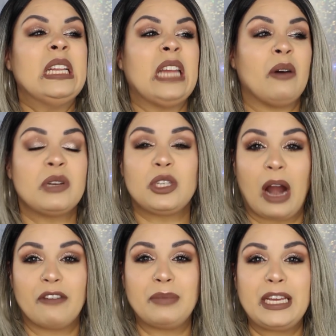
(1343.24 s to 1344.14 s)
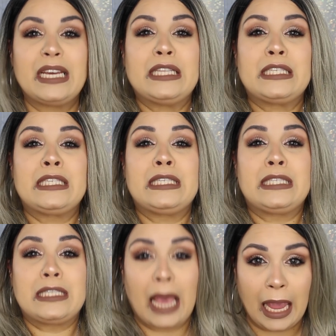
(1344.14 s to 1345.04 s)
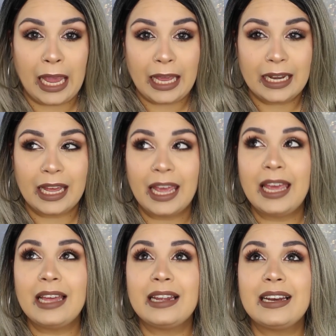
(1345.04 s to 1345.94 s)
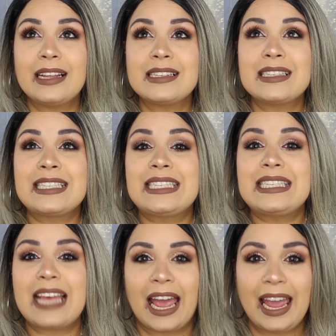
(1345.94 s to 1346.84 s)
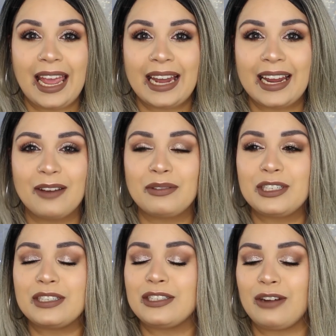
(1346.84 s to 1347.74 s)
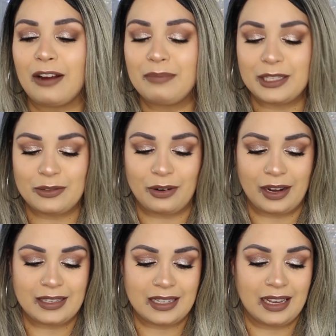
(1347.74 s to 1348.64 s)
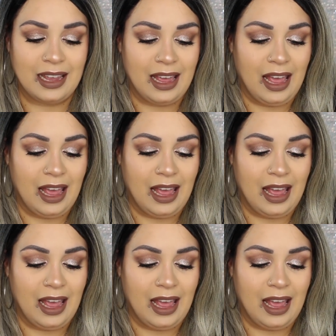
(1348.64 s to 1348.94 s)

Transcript: that would drive me insane. Insane. It would just drive me too crazy.